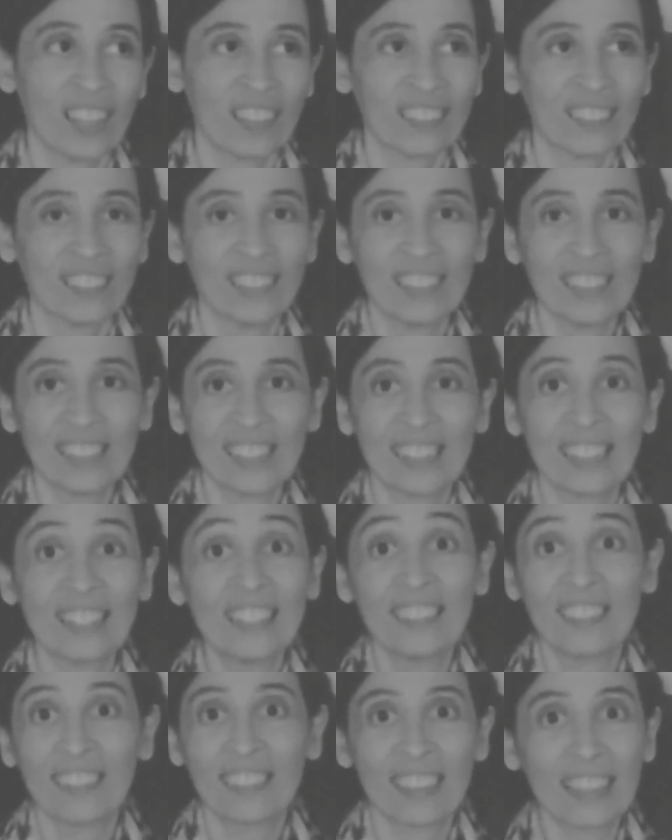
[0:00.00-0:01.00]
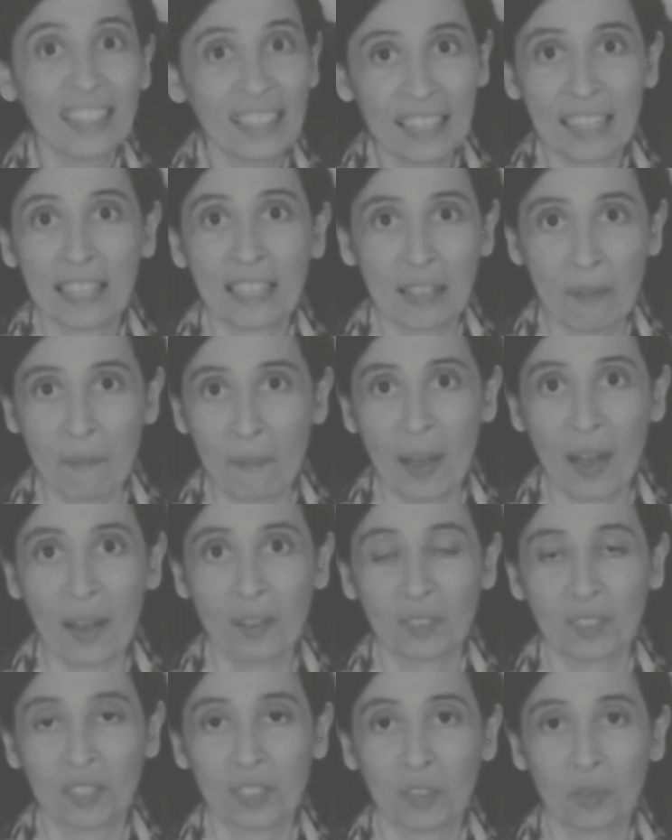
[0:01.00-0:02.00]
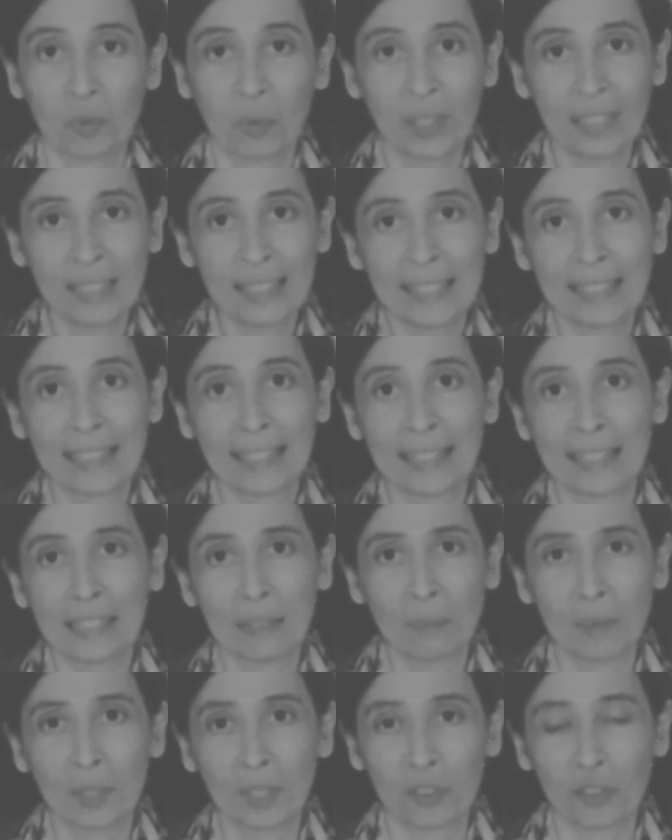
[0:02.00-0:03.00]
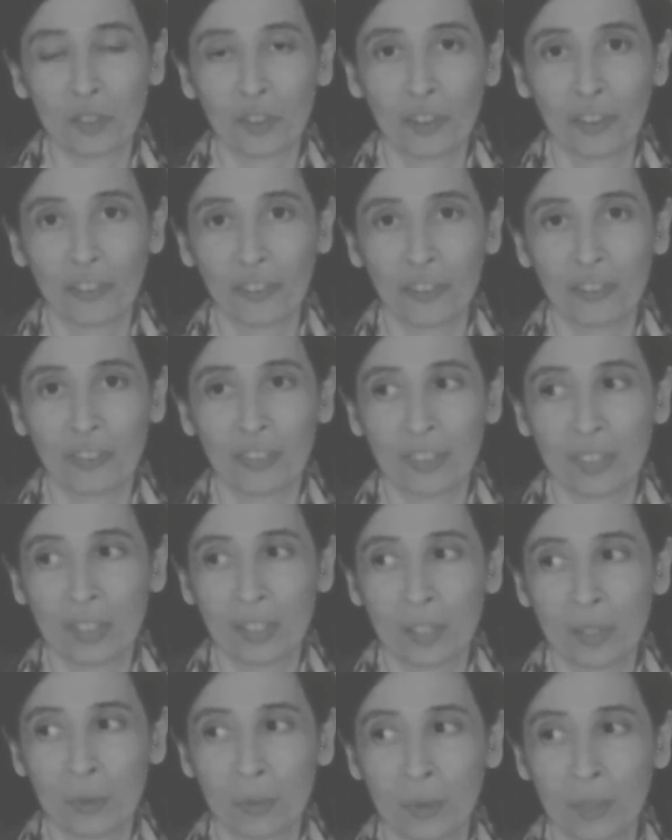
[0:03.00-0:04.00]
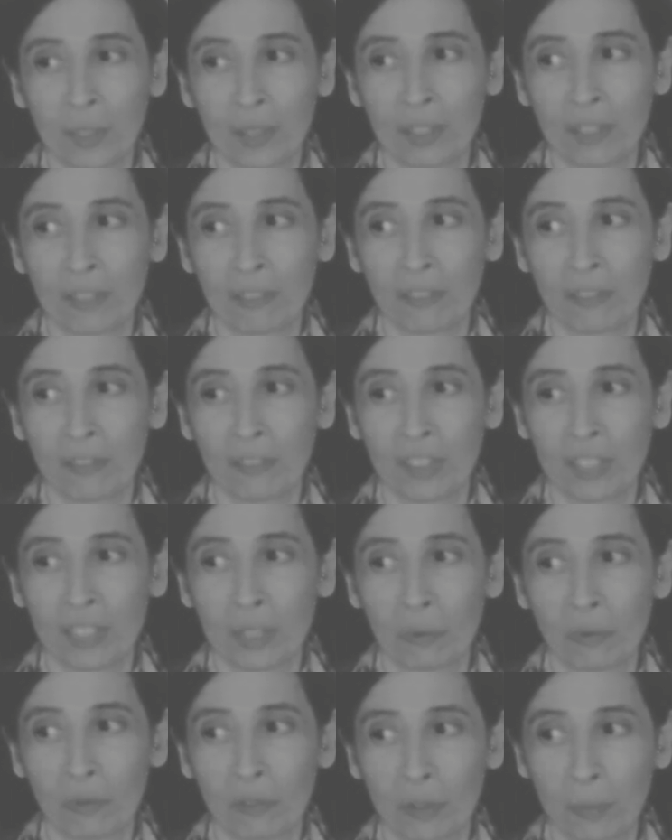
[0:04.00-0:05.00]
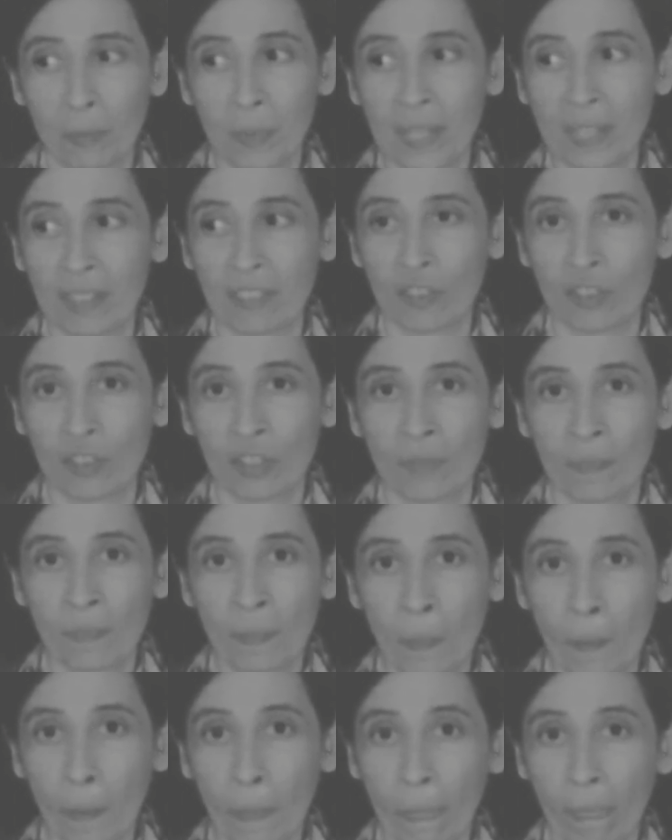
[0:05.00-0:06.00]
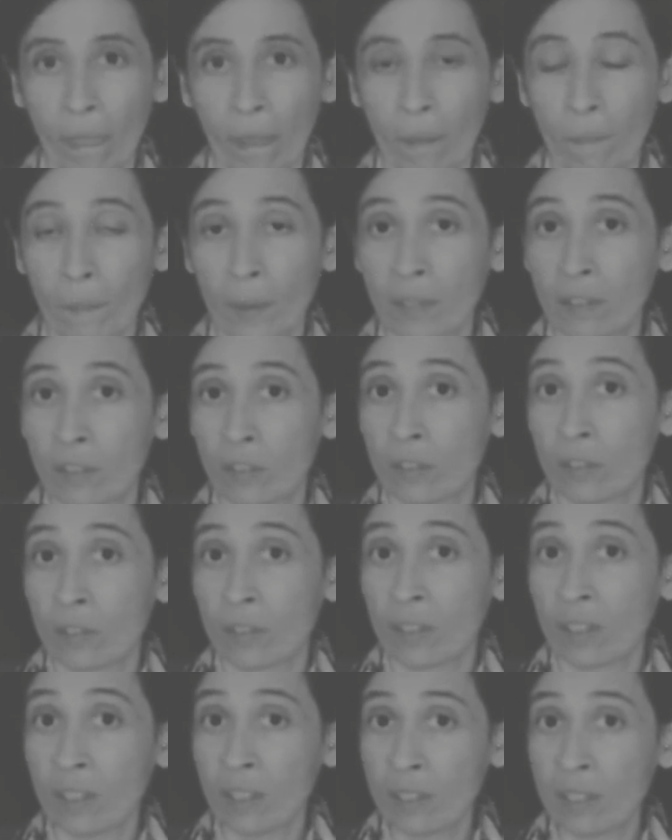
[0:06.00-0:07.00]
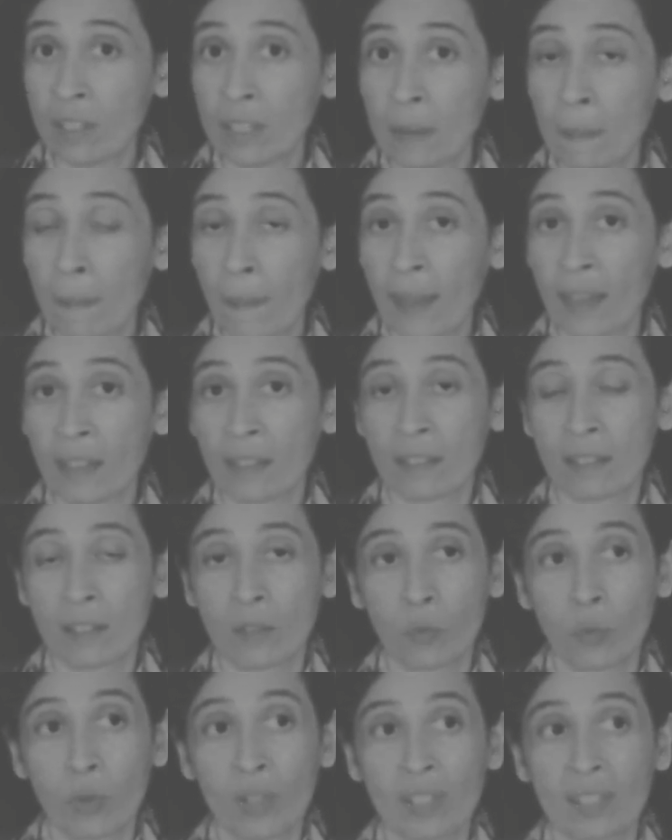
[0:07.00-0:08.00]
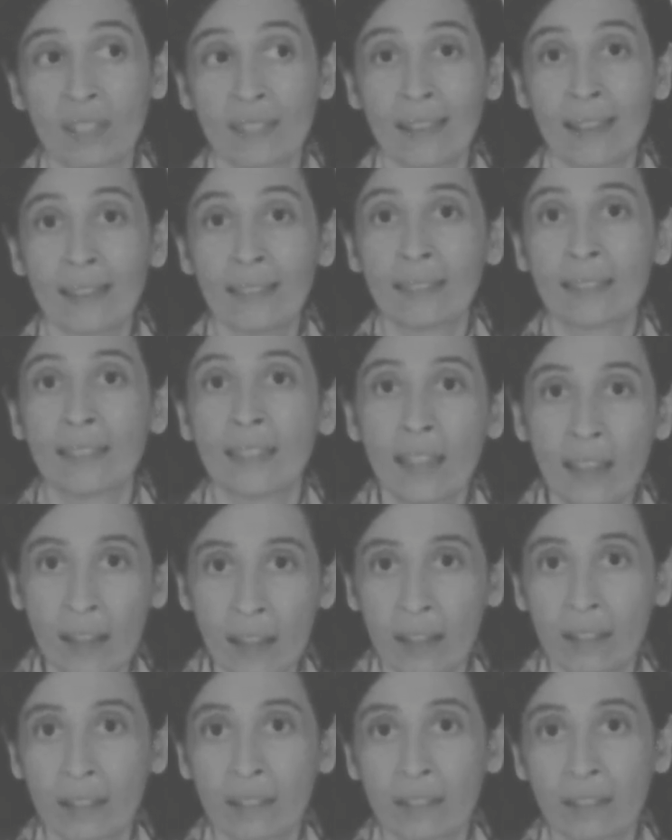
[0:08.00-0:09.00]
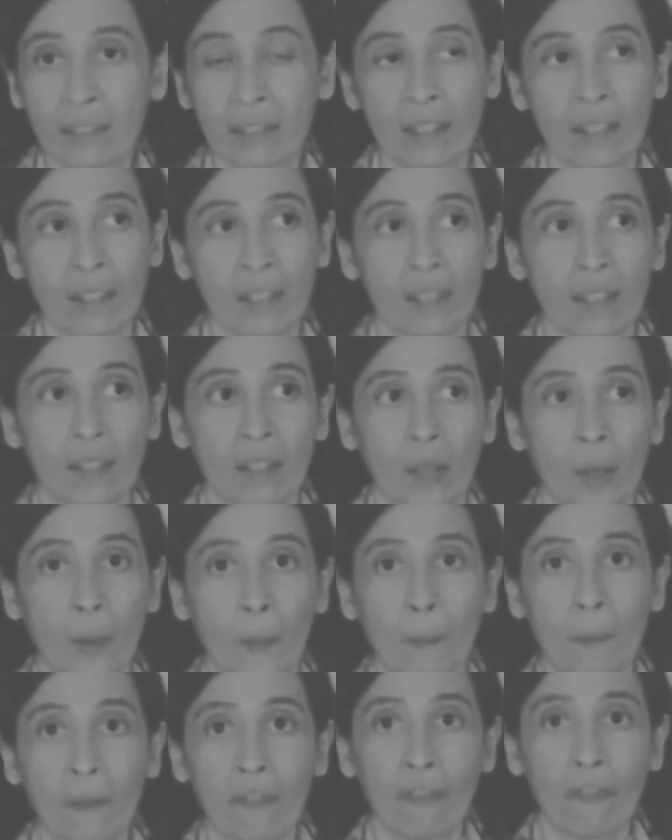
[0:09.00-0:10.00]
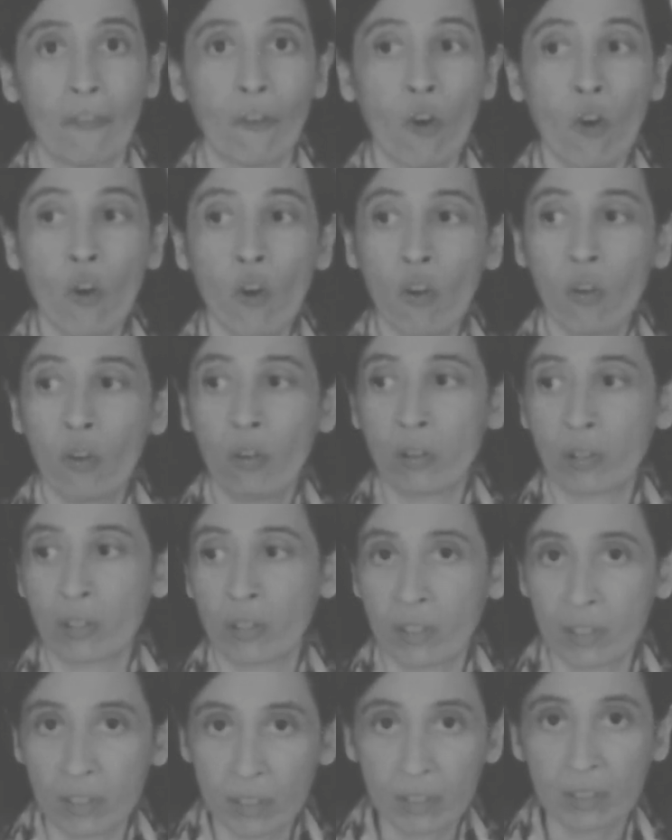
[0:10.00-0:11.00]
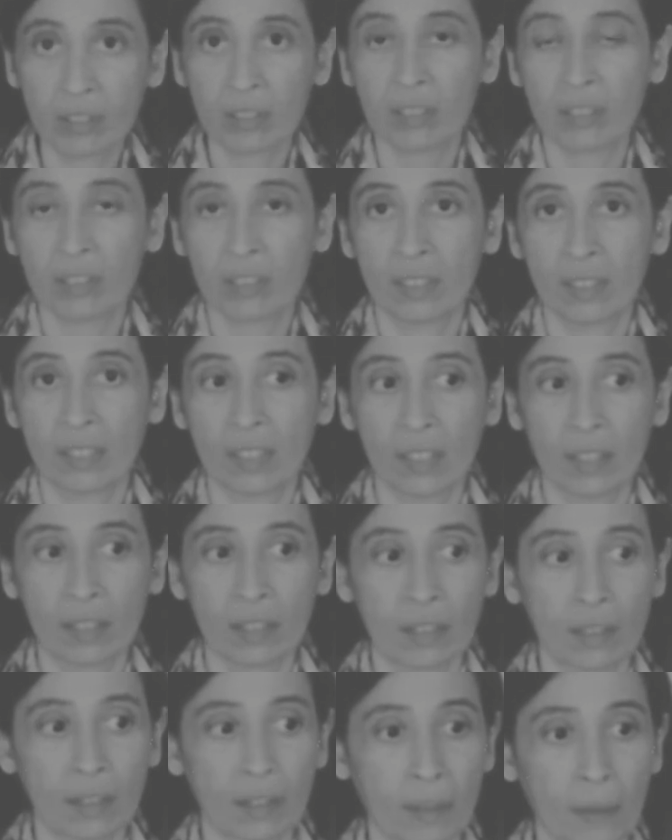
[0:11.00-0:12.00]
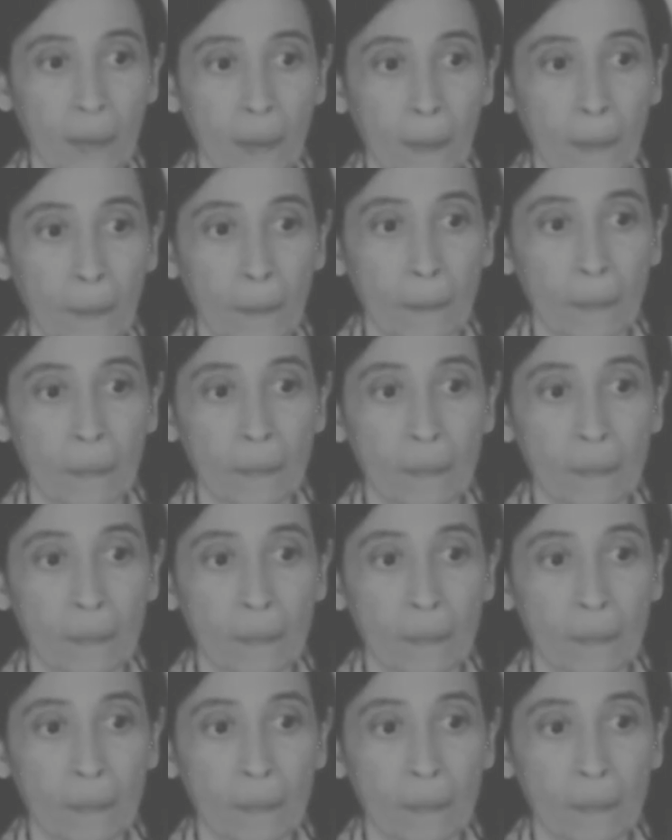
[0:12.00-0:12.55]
they're still thinking about it. What is the limit of freedom of speech? But this debate was not there before the